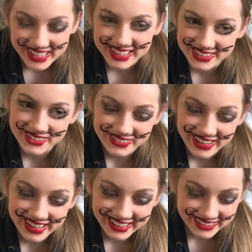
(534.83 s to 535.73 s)
It's
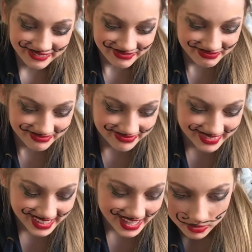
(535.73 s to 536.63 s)
alright.
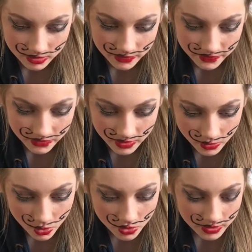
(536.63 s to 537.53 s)

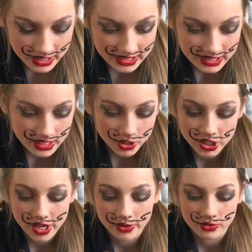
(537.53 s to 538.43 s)
Oh, concealer
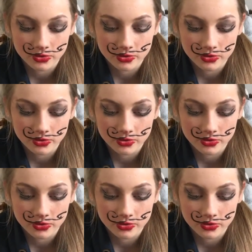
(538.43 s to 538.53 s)
now.